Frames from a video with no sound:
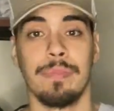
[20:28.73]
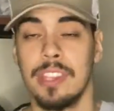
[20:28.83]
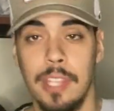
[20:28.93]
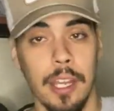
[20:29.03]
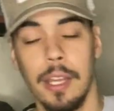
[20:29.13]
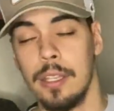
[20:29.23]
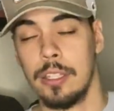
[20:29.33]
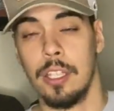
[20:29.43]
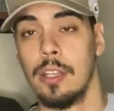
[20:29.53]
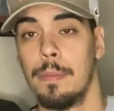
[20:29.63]

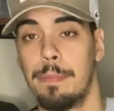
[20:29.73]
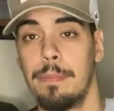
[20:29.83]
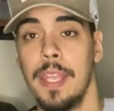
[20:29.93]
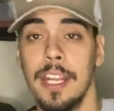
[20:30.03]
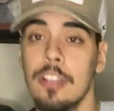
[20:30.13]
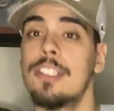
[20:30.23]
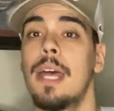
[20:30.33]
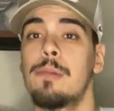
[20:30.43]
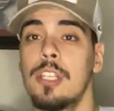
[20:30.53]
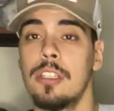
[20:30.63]
The
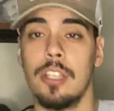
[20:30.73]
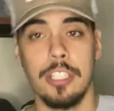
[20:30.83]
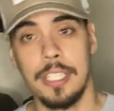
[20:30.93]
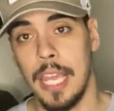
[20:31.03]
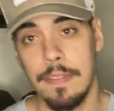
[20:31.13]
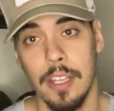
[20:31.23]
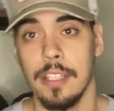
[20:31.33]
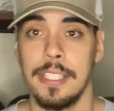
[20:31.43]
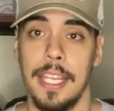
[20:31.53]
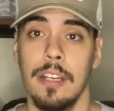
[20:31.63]
interception to Jatavion
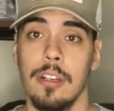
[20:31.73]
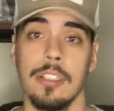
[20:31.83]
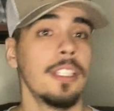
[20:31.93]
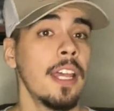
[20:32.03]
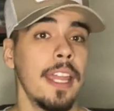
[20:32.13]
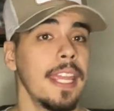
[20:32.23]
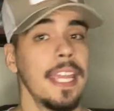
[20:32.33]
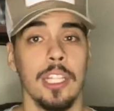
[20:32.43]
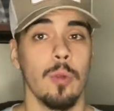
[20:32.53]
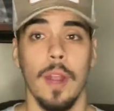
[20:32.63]
Sanders
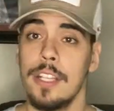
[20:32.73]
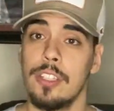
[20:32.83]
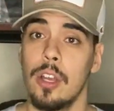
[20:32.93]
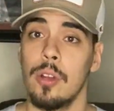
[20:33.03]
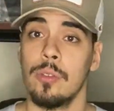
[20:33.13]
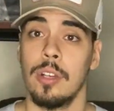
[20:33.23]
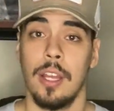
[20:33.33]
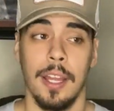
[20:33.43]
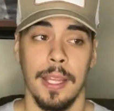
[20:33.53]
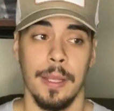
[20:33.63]
in the red zone,
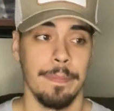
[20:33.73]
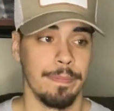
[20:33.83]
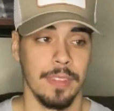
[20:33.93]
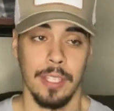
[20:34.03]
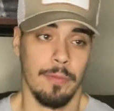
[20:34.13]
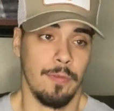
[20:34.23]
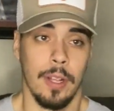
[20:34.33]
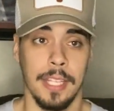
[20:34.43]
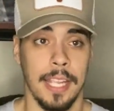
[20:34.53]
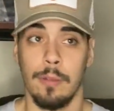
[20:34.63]
at the
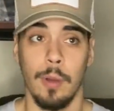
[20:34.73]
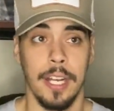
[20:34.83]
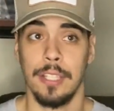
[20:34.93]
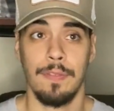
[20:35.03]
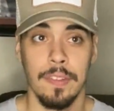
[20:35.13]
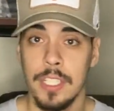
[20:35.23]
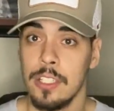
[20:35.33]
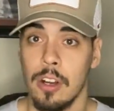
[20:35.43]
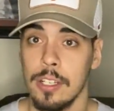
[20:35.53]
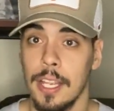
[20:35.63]

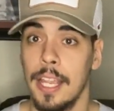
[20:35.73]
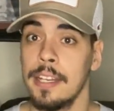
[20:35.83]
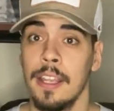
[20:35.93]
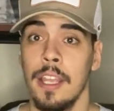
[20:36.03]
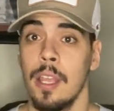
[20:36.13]
15-yard line,